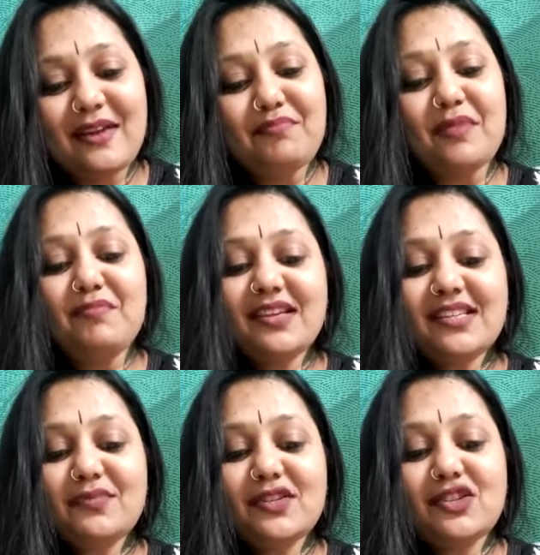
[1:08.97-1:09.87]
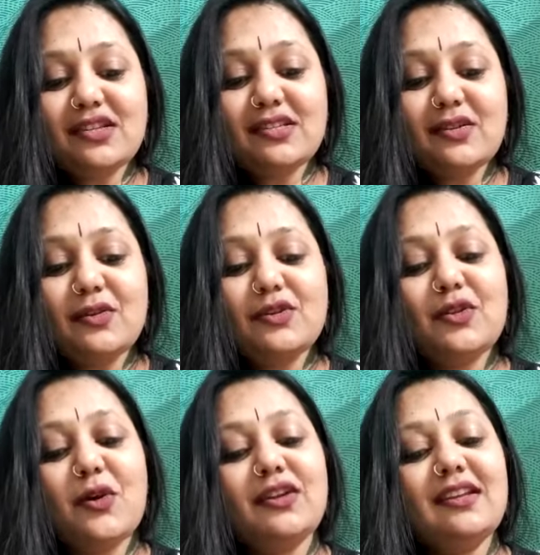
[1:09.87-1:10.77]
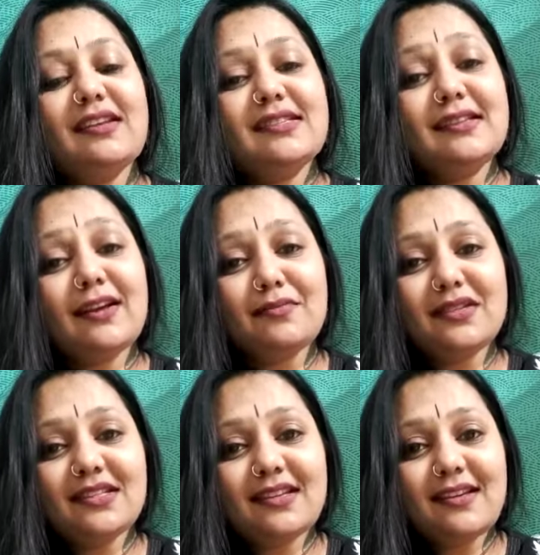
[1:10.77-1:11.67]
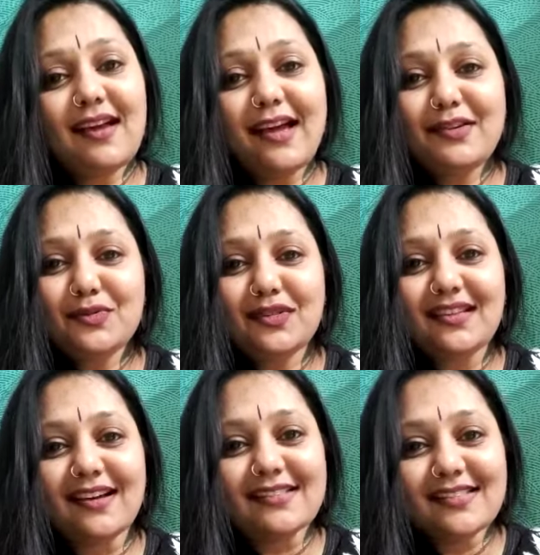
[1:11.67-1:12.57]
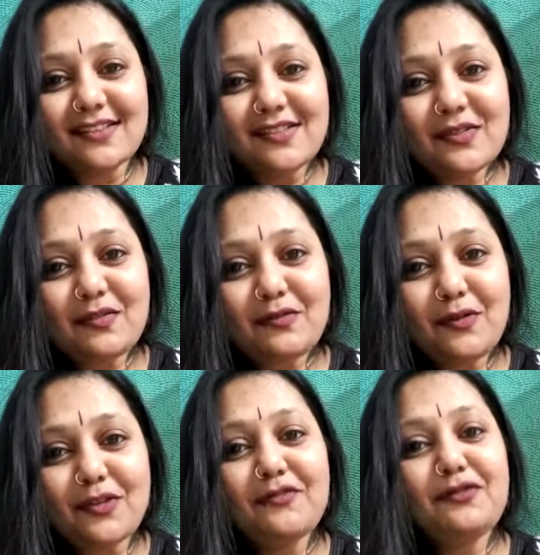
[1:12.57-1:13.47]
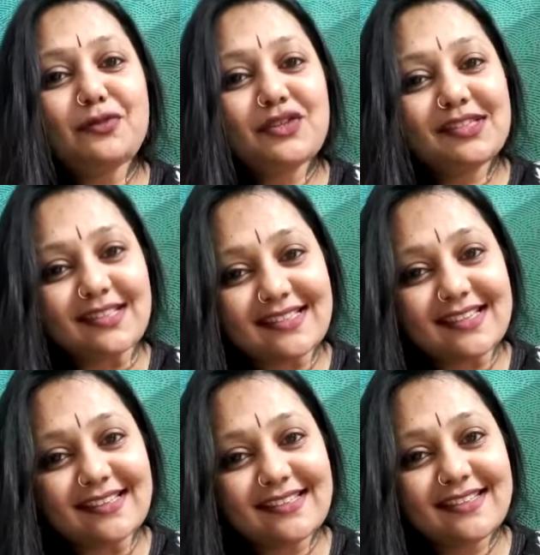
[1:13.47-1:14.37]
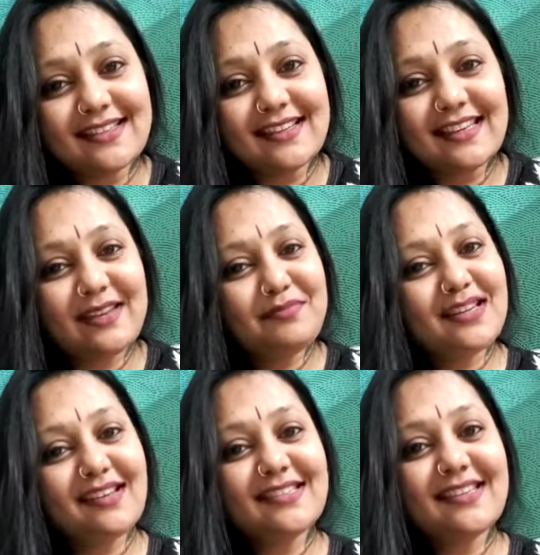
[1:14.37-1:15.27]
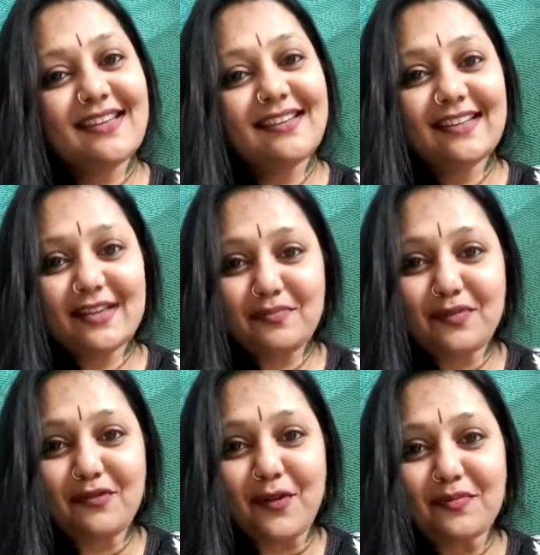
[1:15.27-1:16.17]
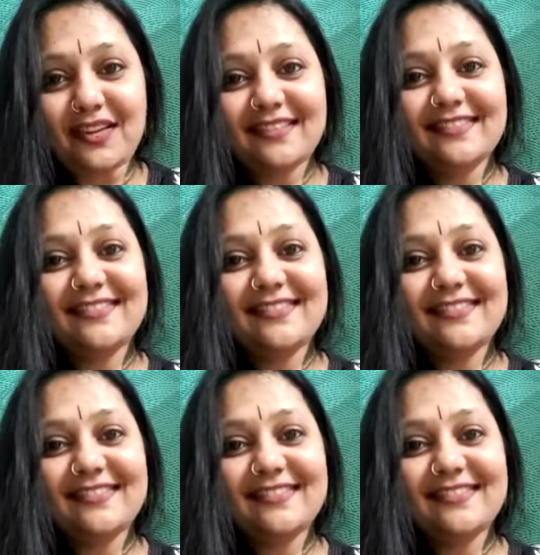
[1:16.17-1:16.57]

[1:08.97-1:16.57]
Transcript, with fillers: My best wishes to the organizing committee and to the dancers for the future success. Keep dancing, keep performing.